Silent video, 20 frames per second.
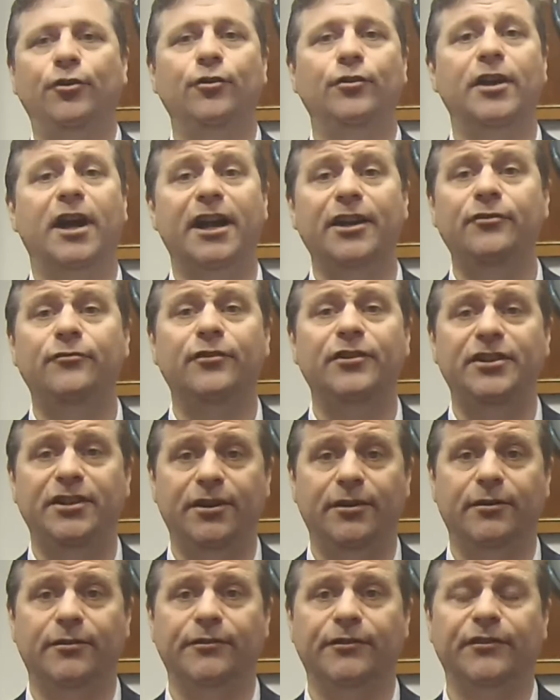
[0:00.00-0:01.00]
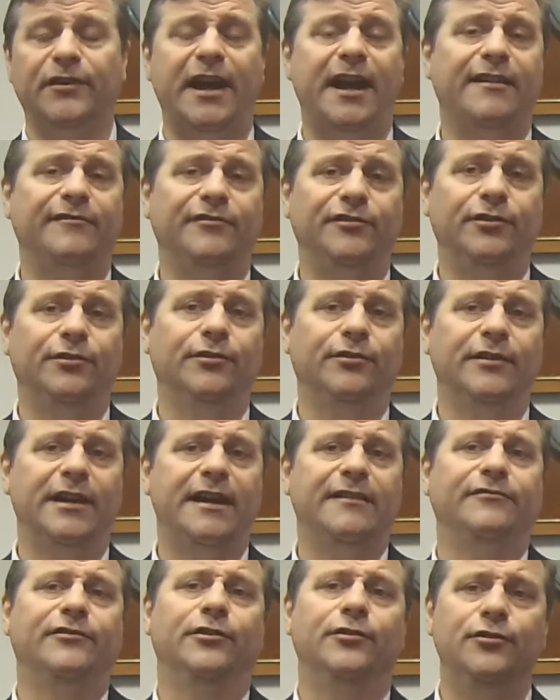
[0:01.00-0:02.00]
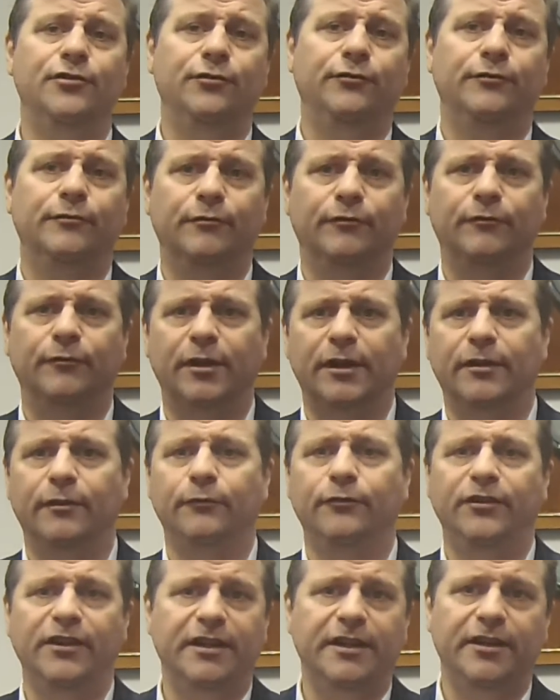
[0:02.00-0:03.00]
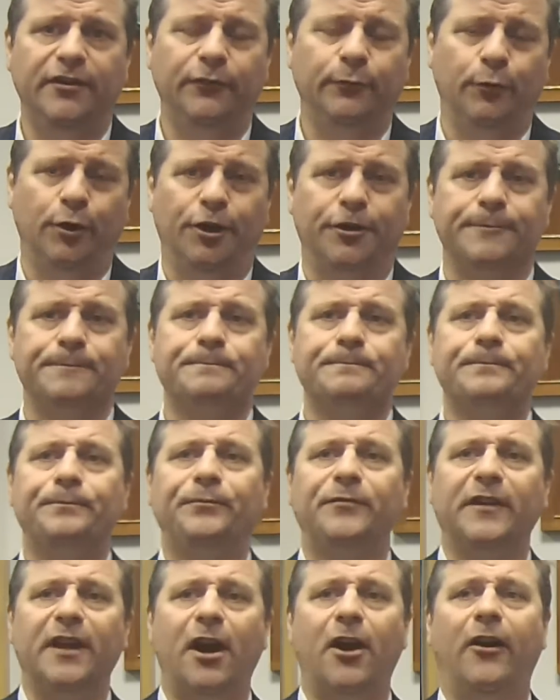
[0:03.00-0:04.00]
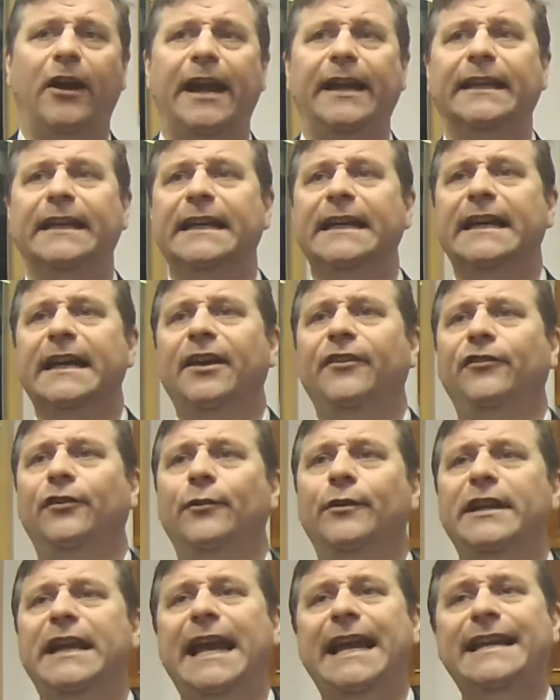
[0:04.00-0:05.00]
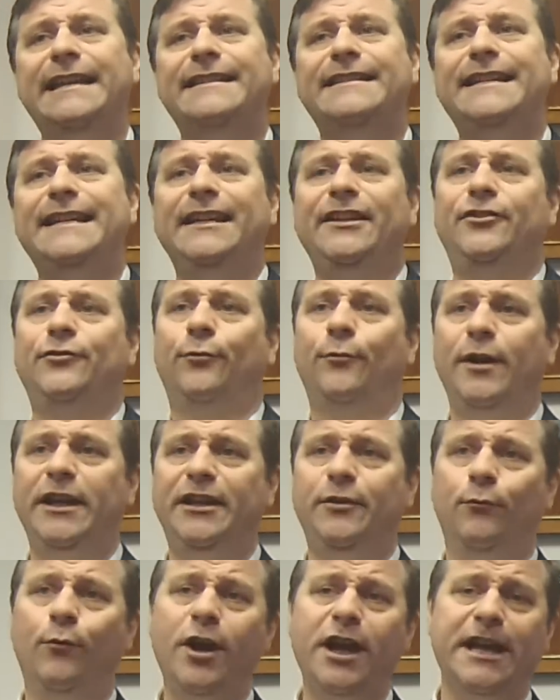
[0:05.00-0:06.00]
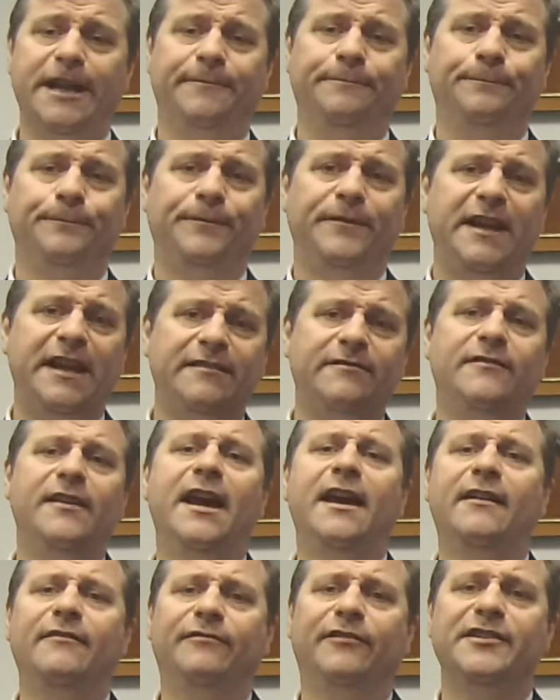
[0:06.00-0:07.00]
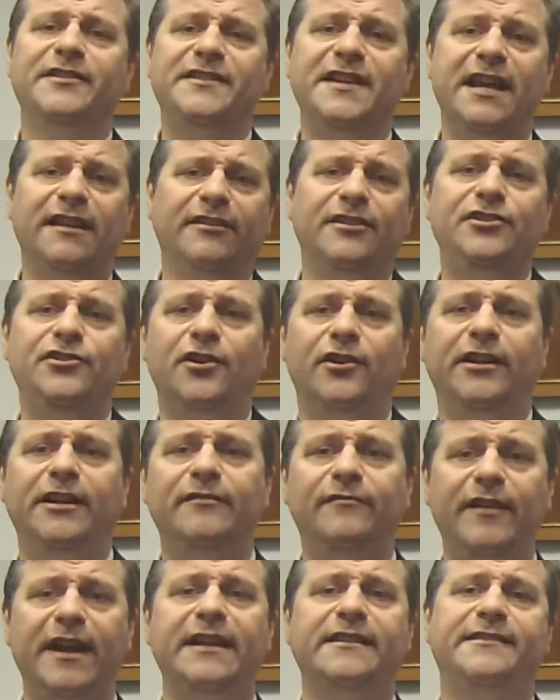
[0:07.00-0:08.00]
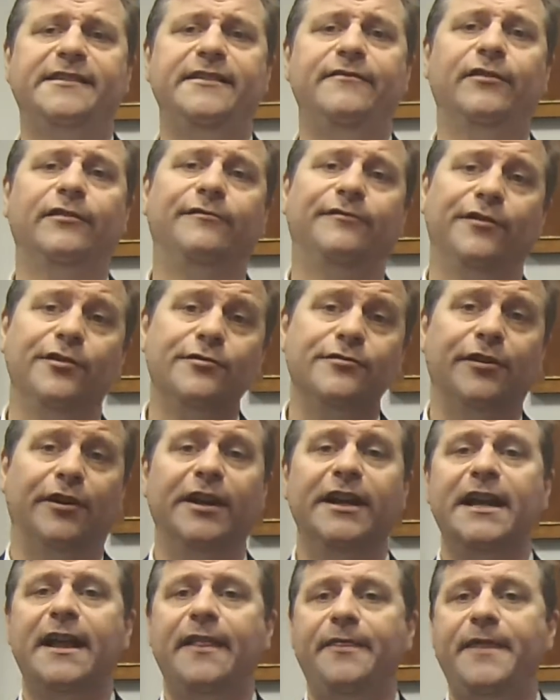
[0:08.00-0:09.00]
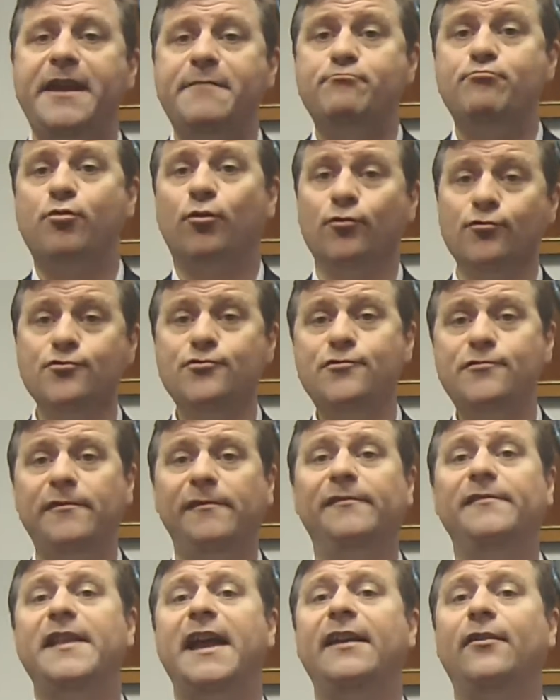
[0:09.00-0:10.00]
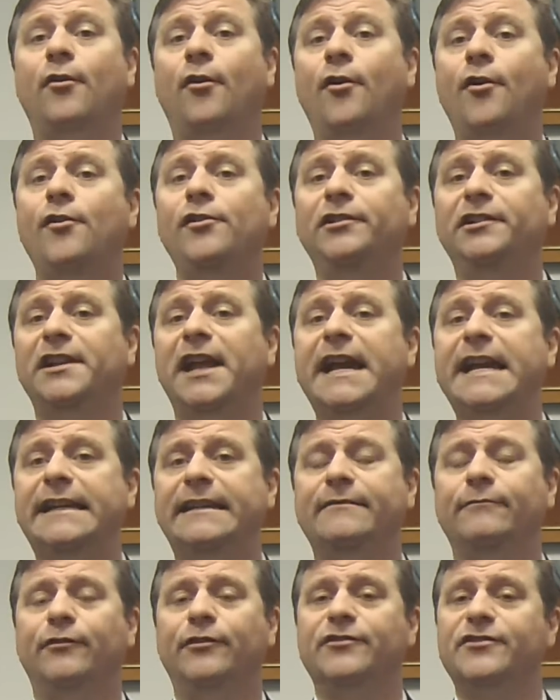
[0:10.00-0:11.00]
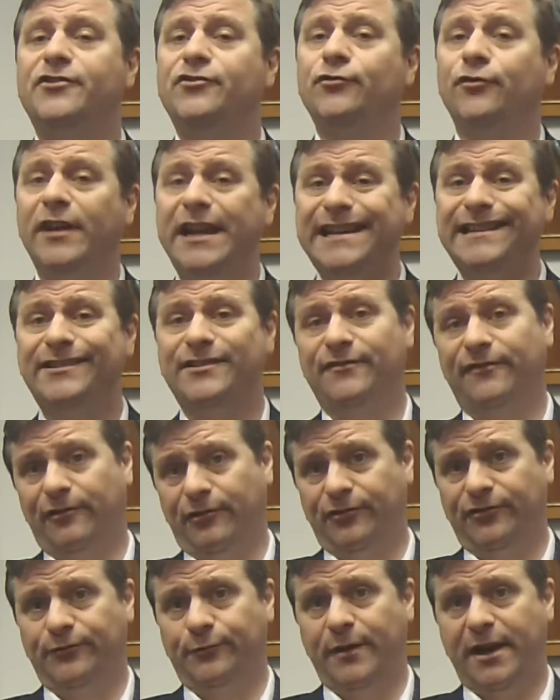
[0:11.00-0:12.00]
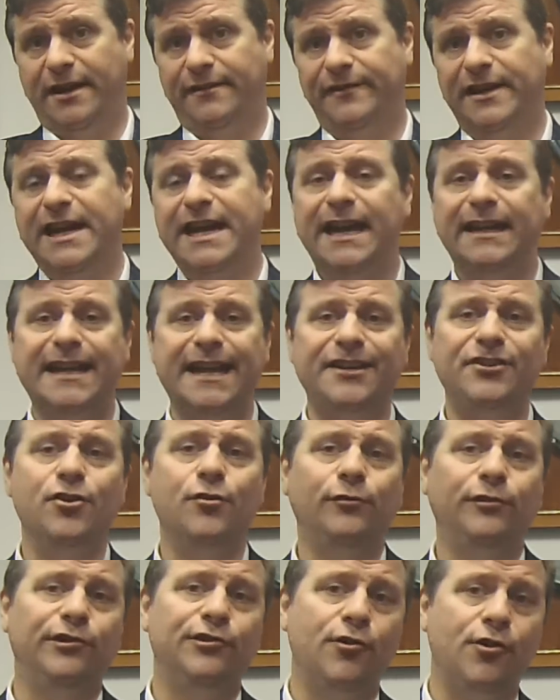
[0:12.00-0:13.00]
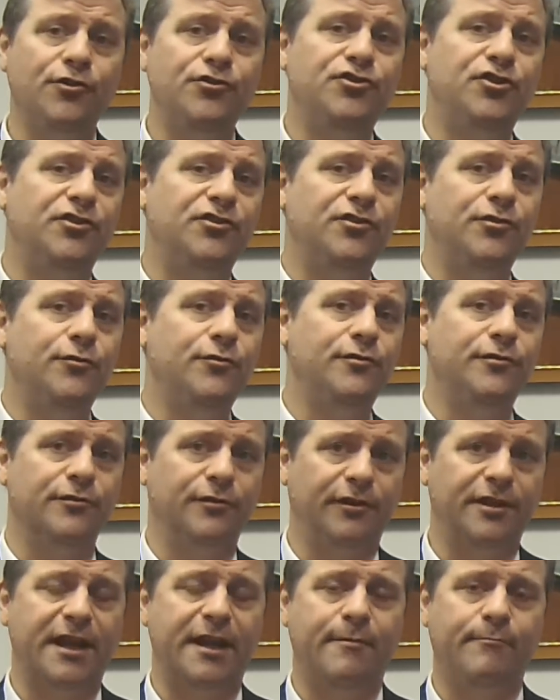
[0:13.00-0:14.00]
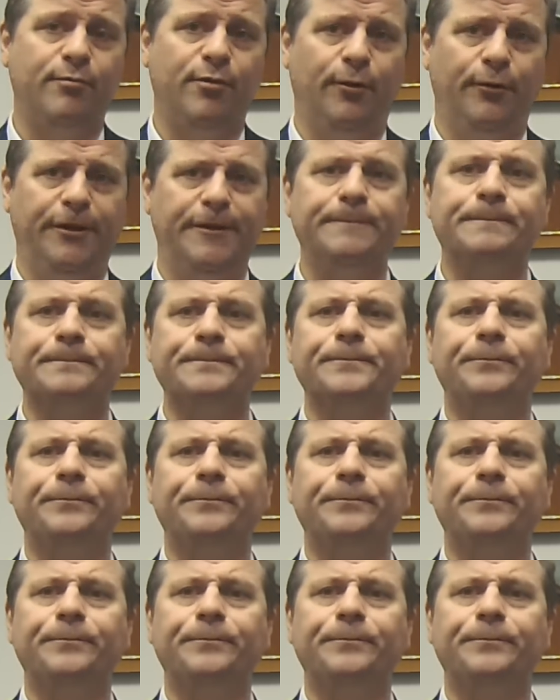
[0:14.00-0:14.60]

good hundred years after, after Newton uh, did his work. All right. So in 1821, it, uh, Fresnel and Young advanced even further. They proved that all light was a transverse wave and had no longitudinal component.